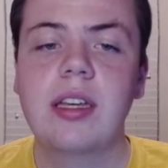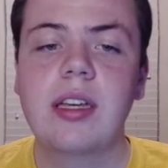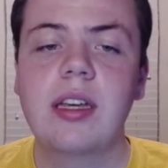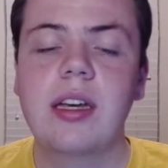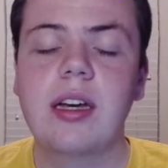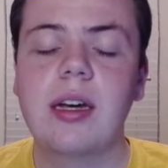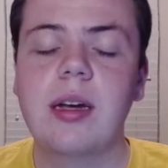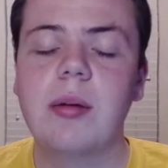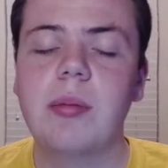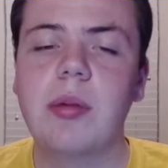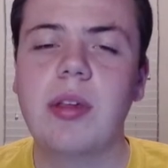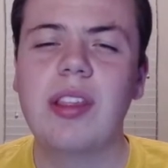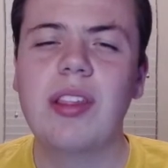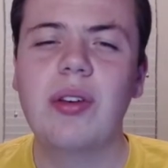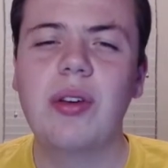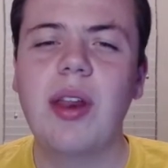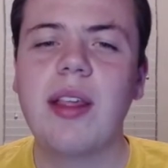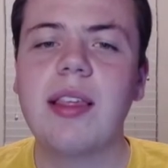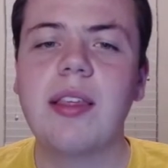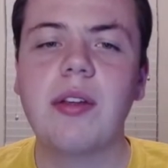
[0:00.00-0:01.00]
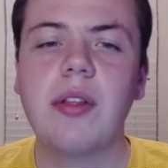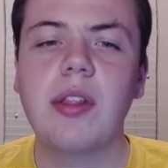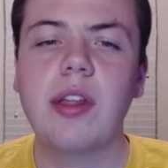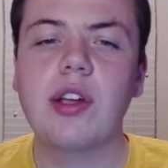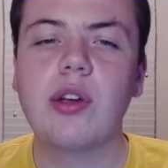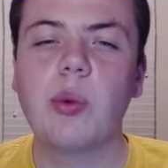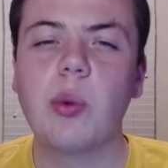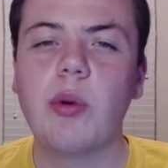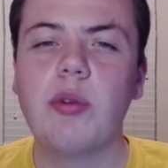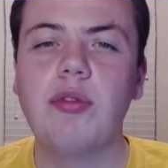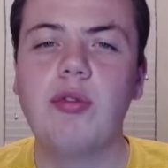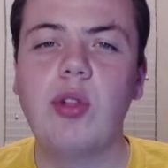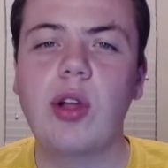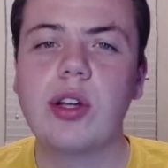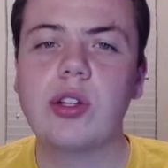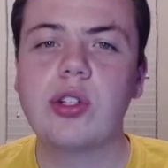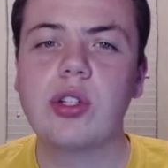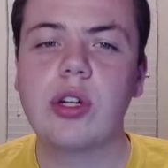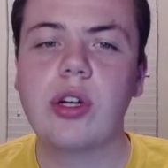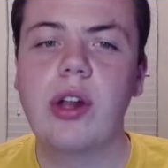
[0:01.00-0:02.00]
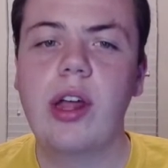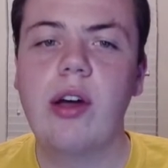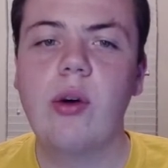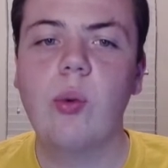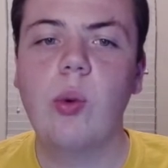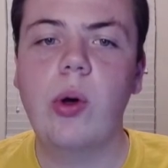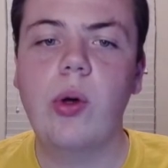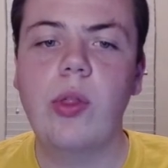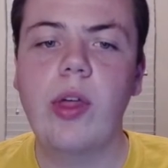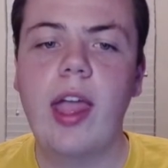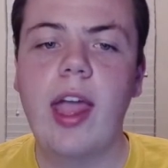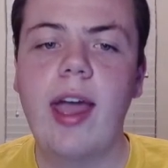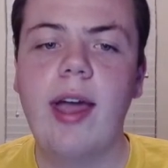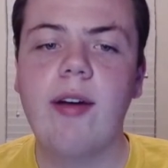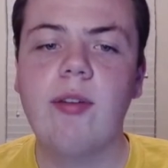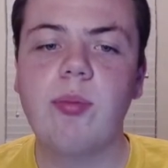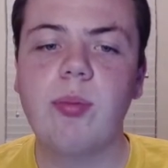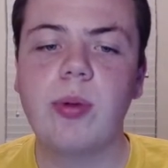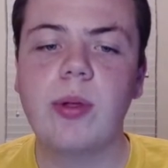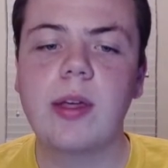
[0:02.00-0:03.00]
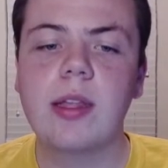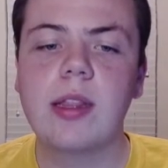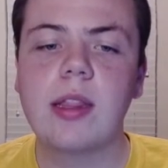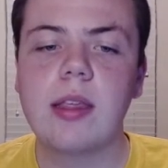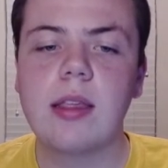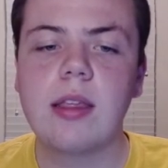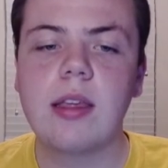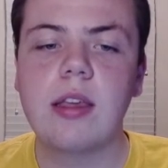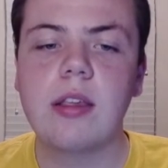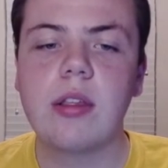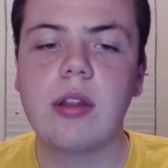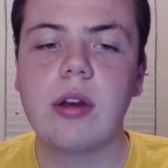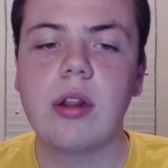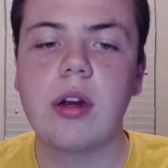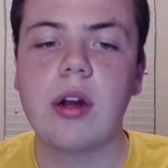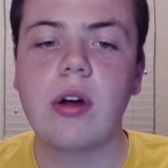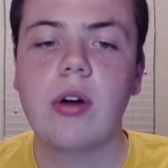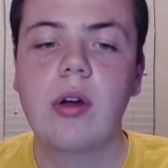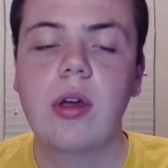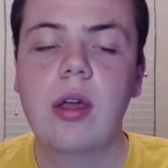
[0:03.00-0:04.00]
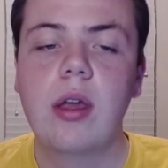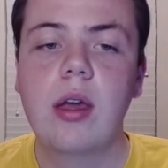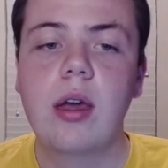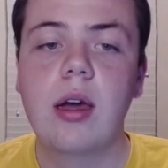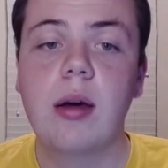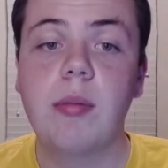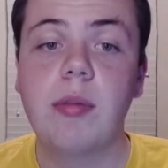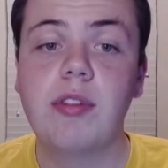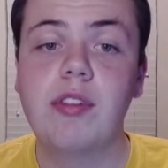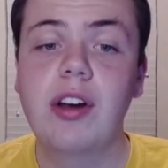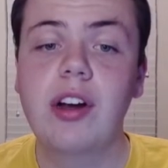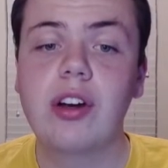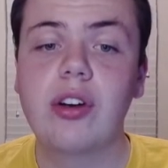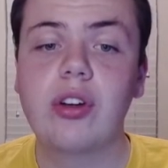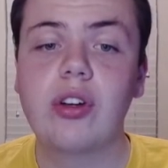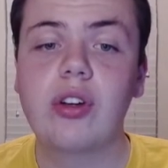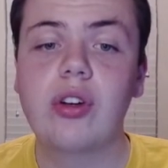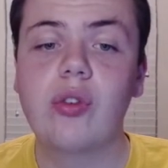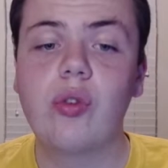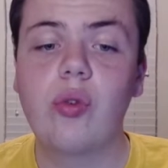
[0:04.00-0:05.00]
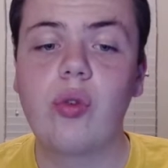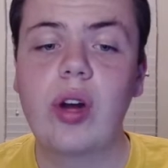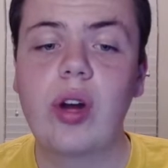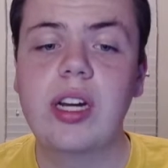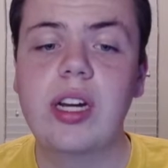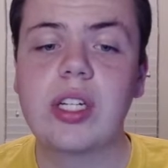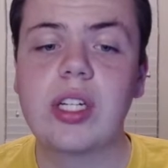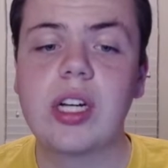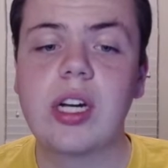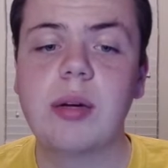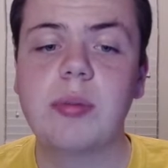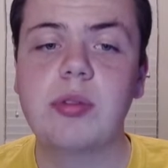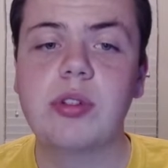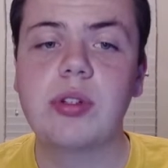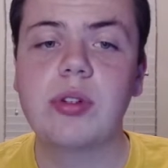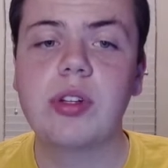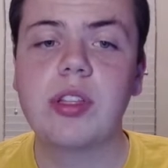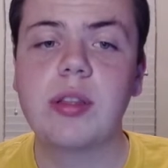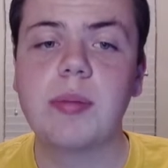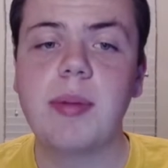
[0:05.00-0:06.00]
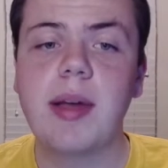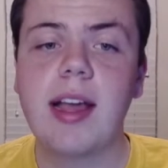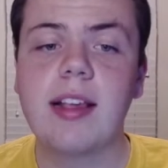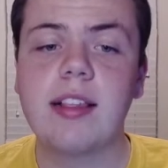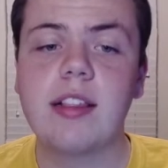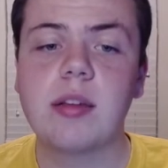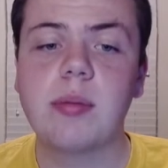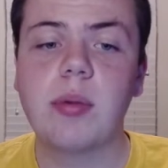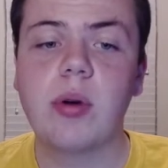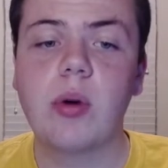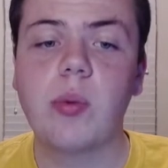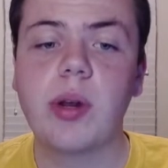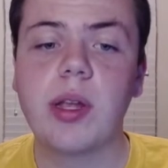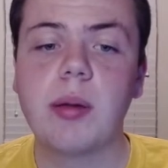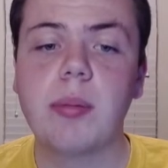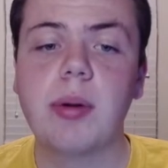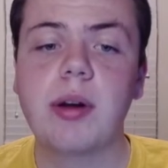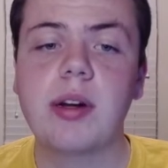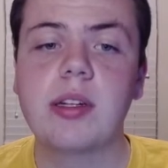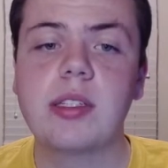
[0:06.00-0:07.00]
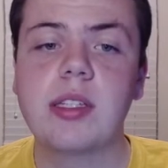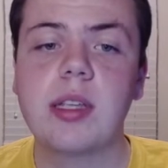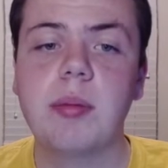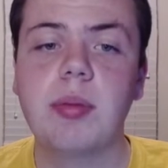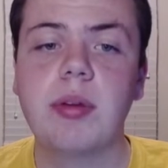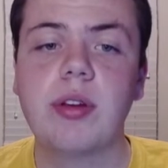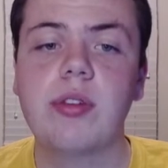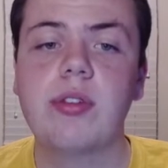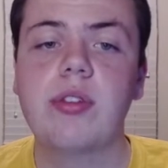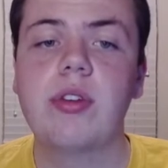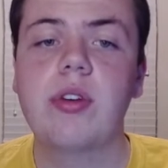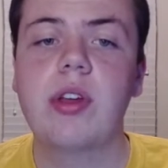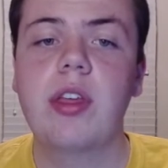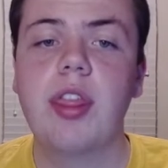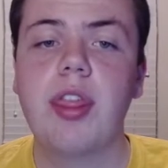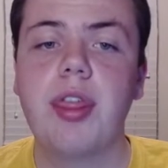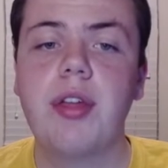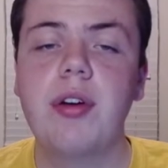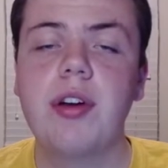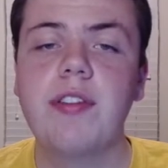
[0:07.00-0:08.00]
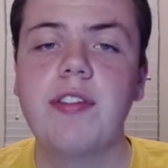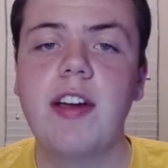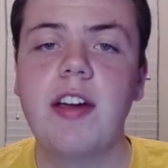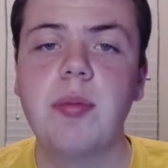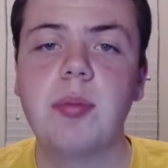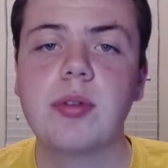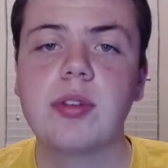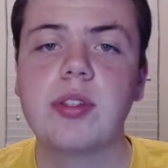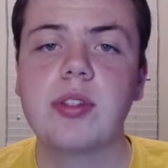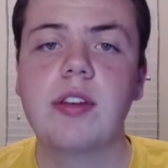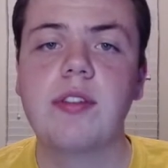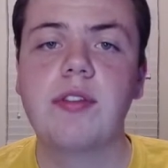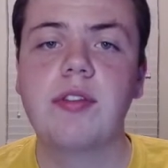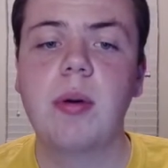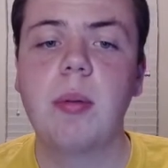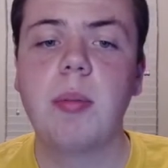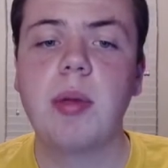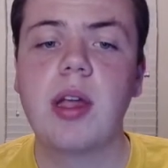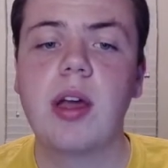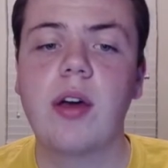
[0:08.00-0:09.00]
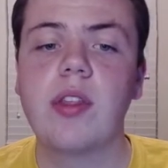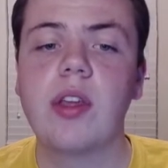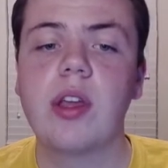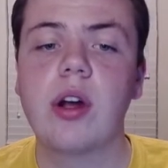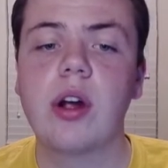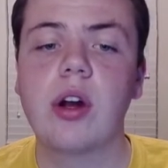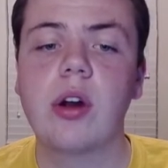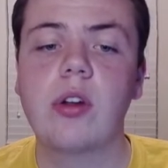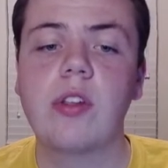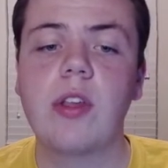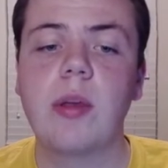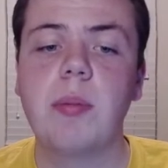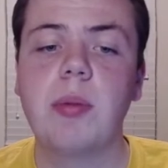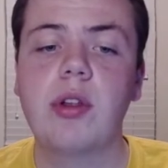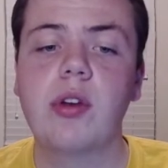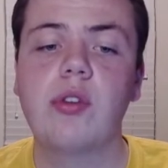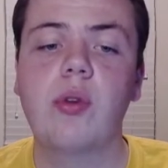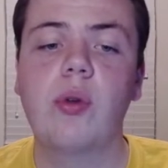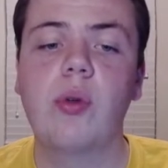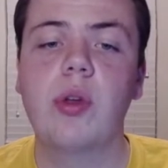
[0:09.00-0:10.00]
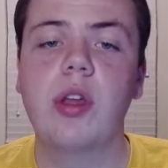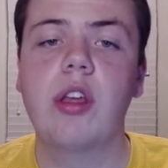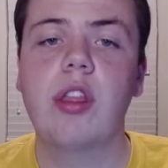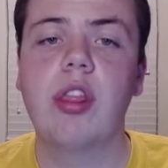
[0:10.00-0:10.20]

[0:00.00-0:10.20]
um, isn't necessarily a good reflection on how well they have played this season. You know, um, they've done a good, great job shooting the basketball when compared to St. Peter's. You know, hitting 35% from beyond the arc. St. Peter's only hitting